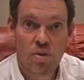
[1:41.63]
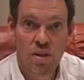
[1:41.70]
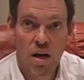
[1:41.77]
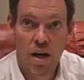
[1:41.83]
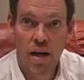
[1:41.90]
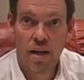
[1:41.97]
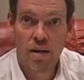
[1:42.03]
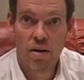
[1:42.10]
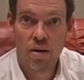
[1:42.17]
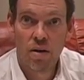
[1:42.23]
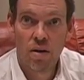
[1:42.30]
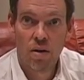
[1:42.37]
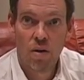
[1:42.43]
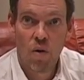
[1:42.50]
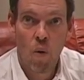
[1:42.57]
signed
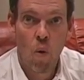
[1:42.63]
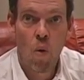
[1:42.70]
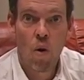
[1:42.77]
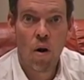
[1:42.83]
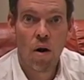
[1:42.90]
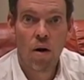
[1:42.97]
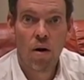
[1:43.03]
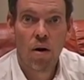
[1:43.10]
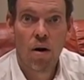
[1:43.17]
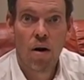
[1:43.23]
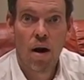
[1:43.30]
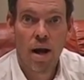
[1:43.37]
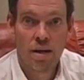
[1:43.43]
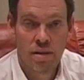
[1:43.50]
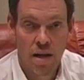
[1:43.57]
or
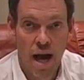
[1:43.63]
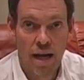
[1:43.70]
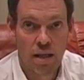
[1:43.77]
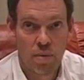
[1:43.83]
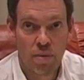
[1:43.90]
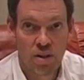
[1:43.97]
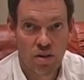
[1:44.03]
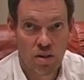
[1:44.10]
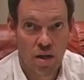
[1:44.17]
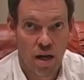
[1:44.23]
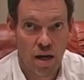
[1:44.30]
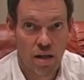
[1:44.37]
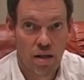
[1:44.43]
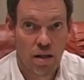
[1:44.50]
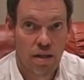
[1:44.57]
a document
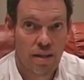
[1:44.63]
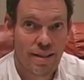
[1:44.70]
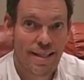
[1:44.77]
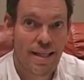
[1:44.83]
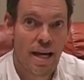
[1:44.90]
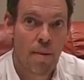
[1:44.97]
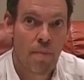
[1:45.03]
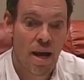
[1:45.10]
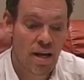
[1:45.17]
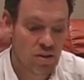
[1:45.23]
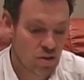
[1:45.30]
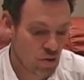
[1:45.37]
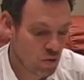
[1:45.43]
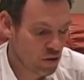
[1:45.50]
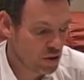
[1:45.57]
signed, T M
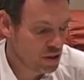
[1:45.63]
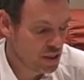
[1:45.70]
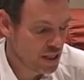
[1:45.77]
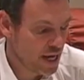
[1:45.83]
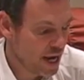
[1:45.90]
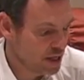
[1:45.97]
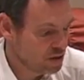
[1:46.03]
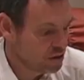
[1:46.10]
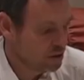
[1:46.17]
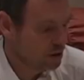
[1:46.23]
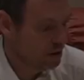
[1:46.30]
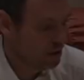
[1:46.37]
S or D S.